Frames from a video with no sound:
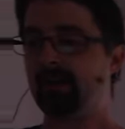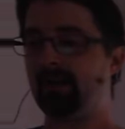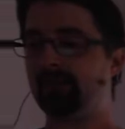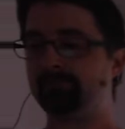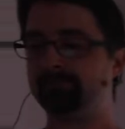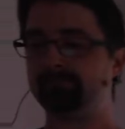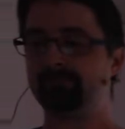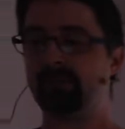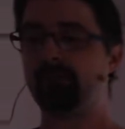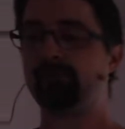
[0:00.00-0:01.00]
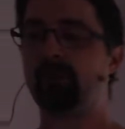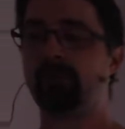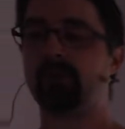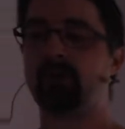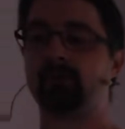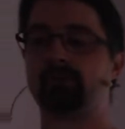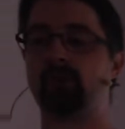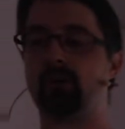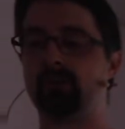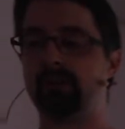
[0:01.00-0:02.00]
if something goes
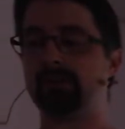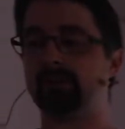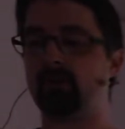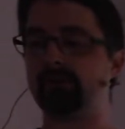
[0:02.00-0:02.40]
wrong in the